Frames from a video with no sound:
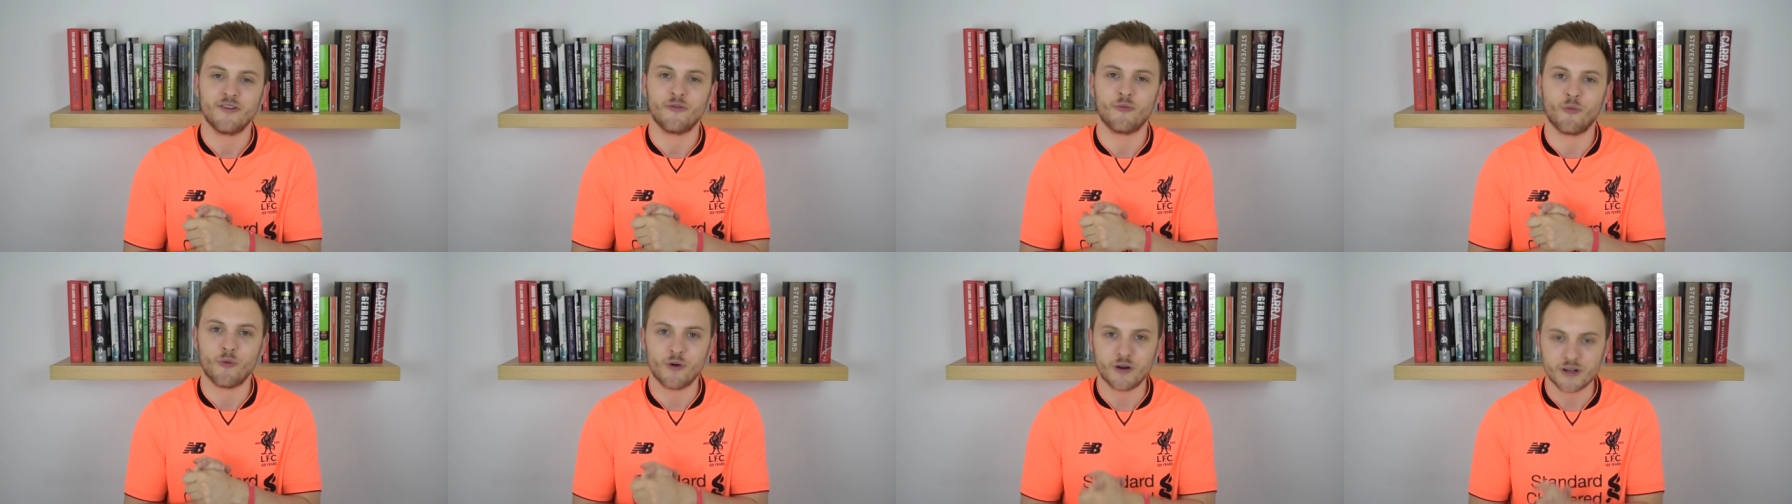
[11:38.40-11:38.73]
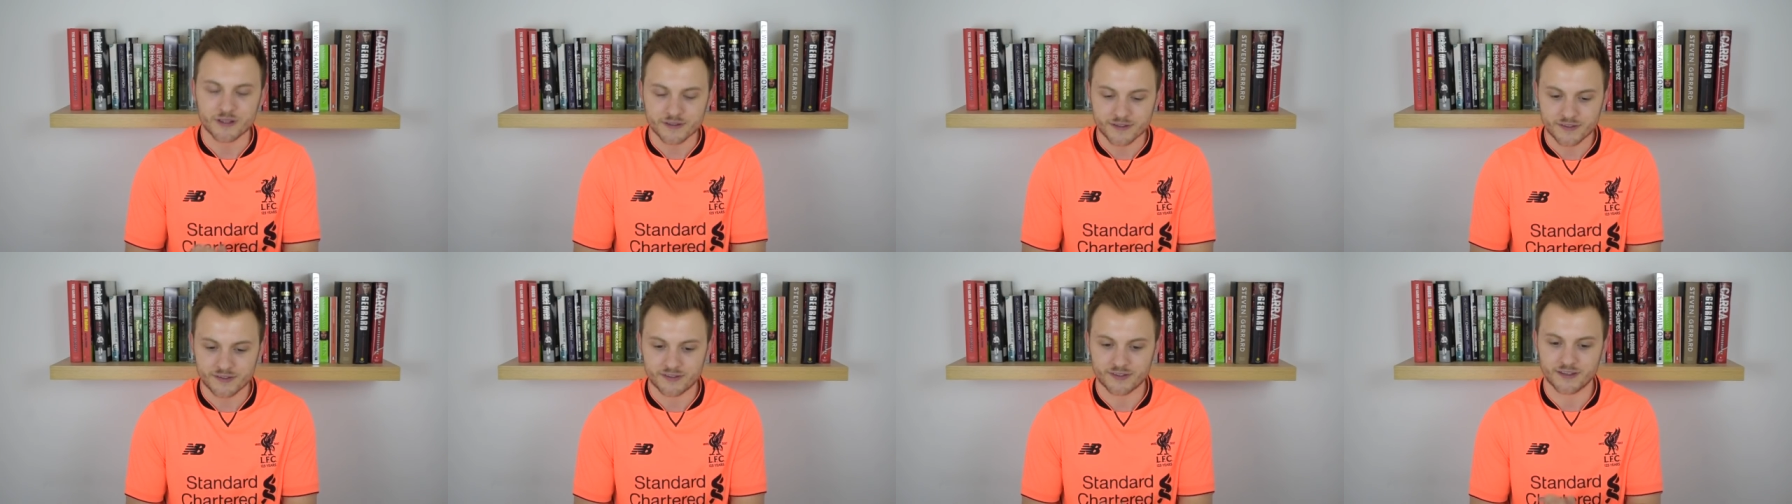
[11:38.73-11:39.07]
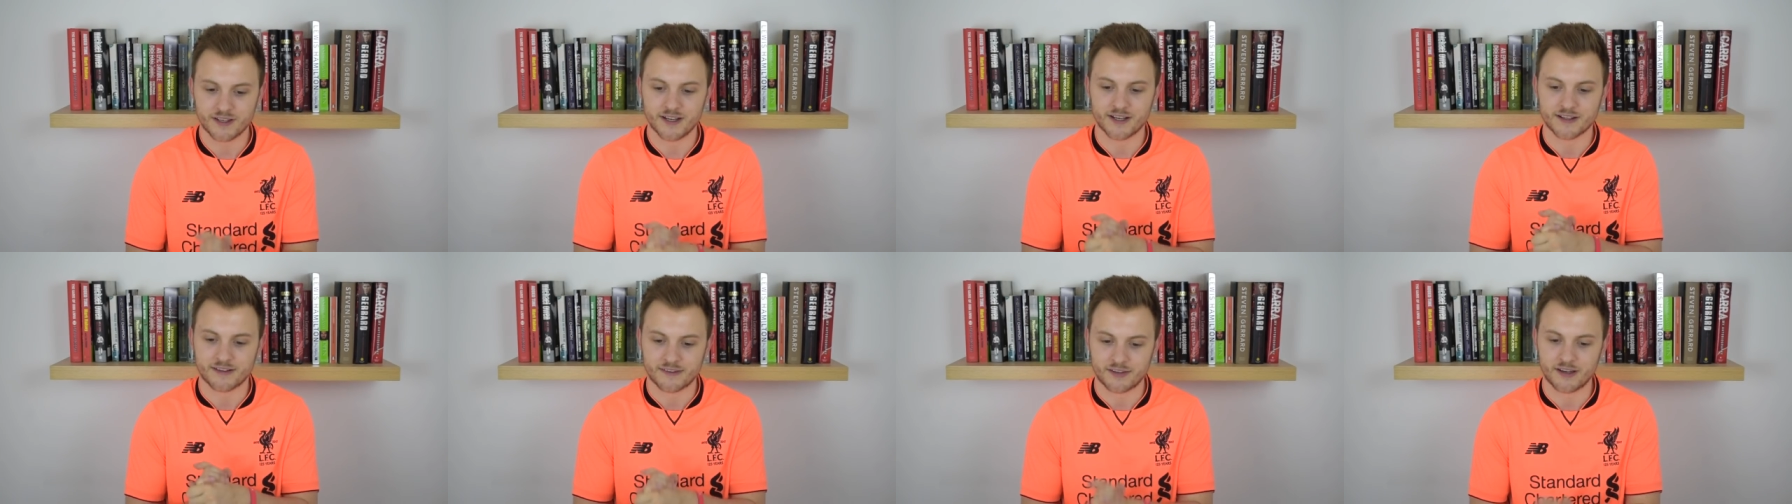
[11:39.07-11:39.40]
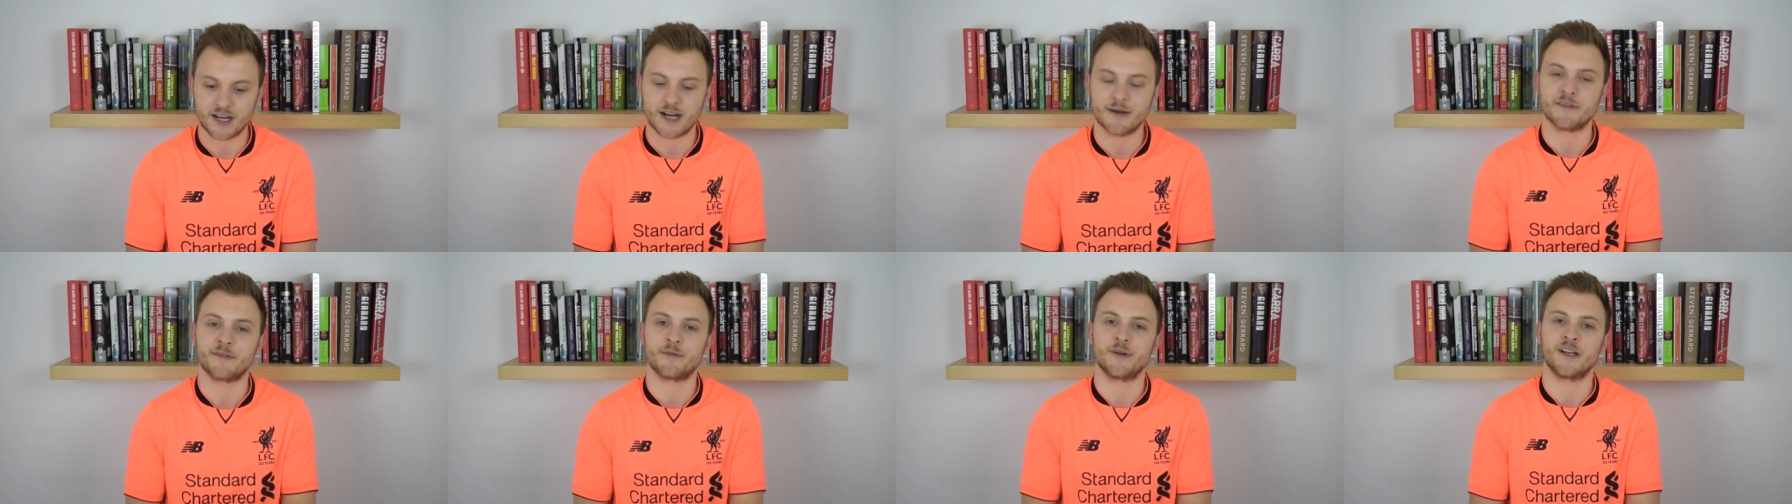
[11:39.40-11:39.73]
what a
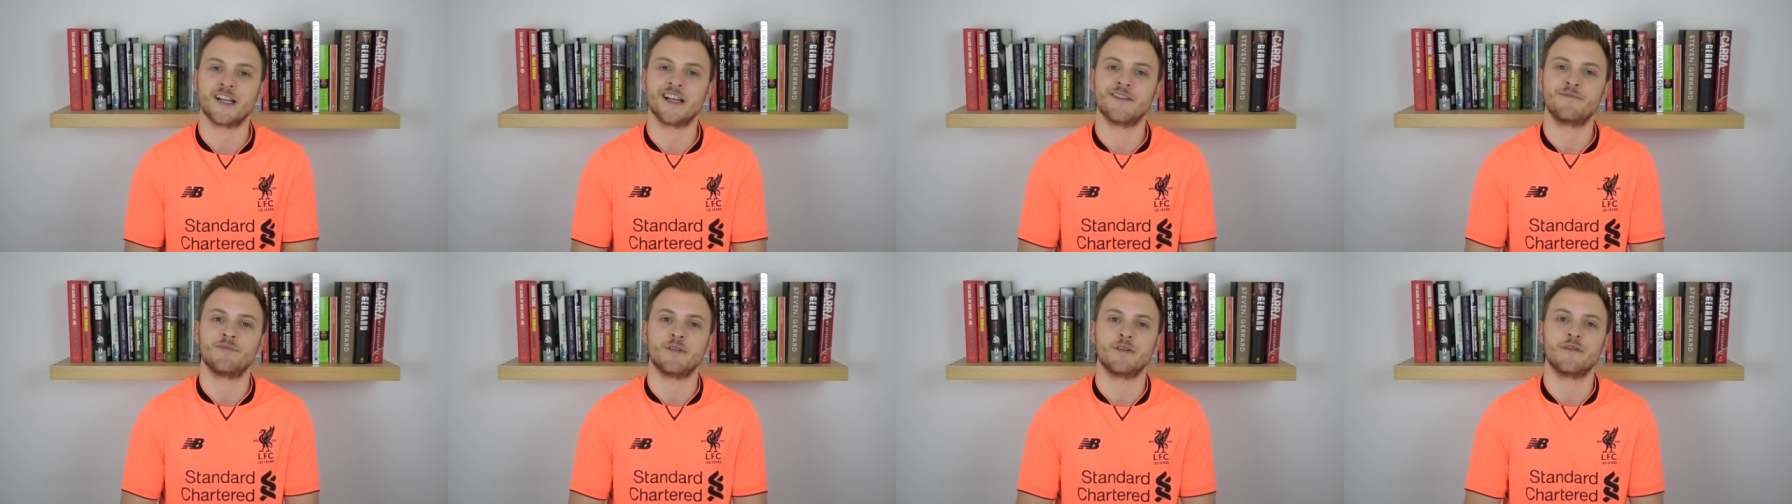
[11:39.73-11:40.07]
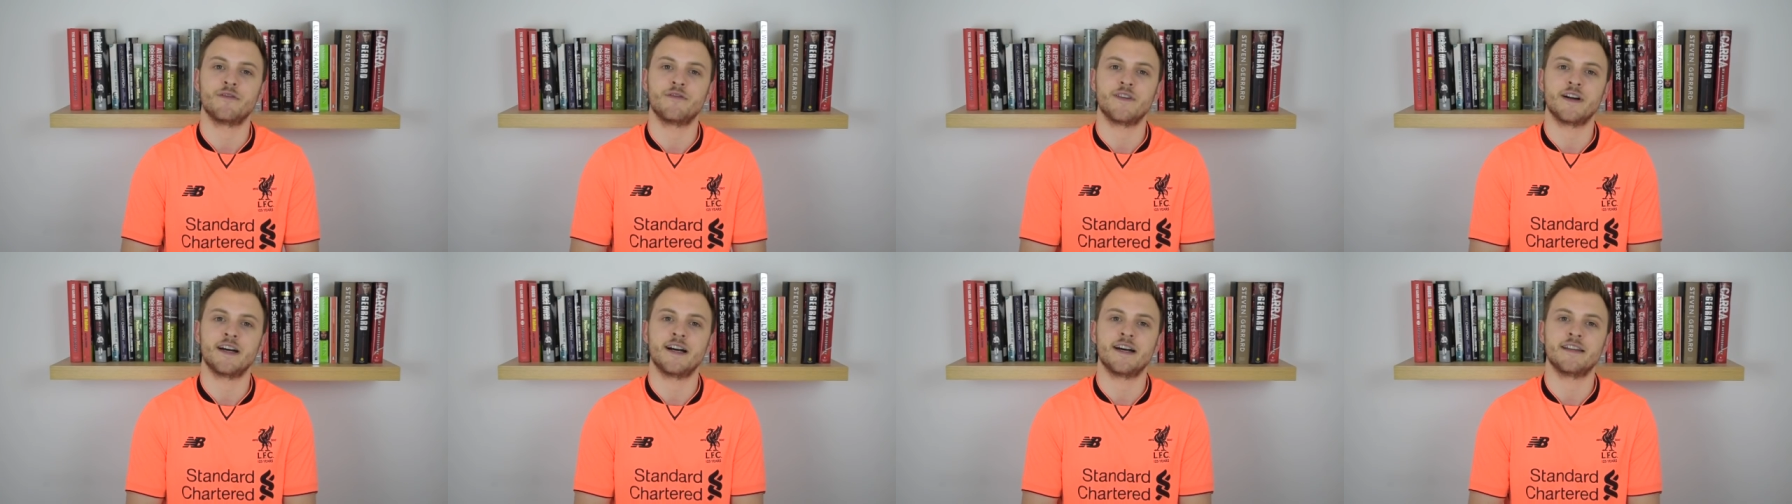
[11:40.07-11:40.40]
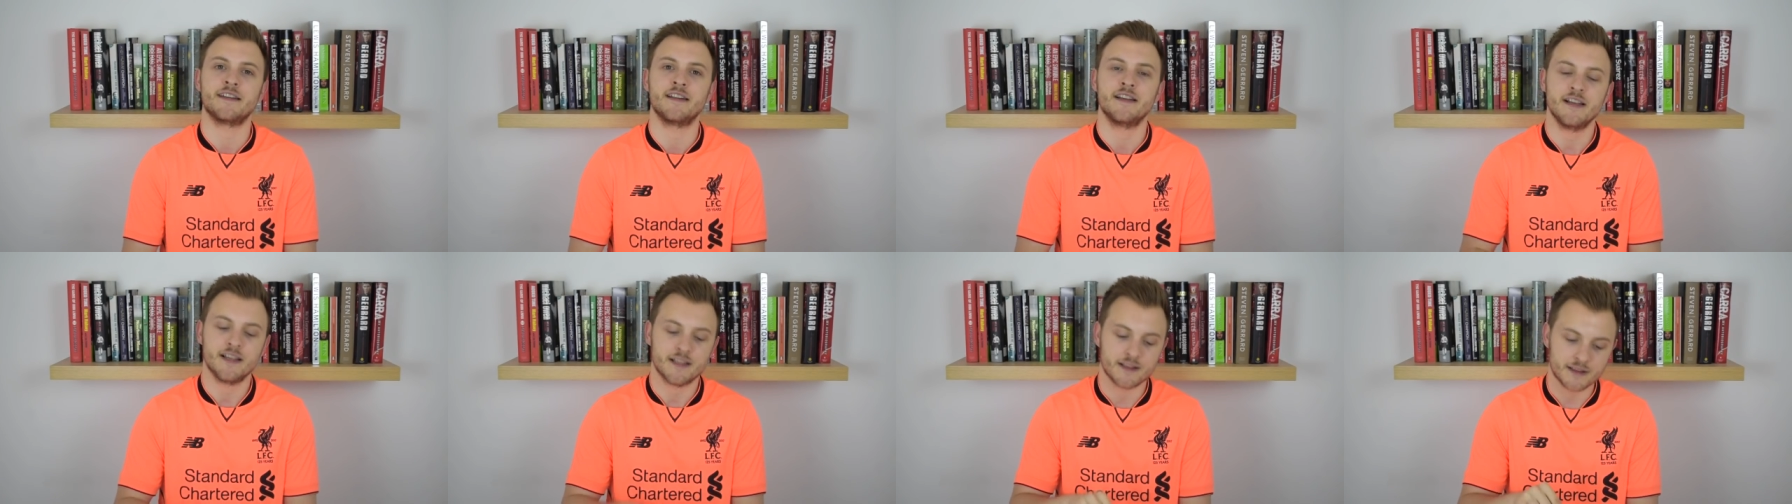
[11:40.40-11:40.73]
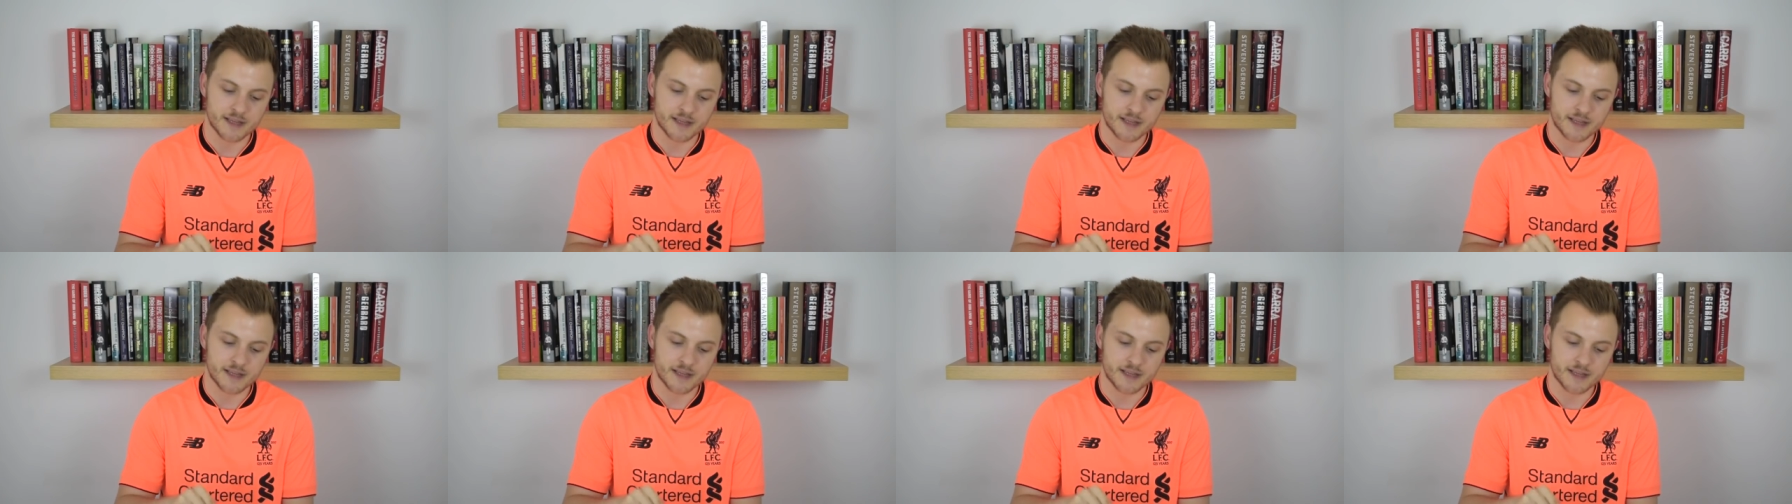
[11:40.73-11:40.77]
time to be a Liverpool fan.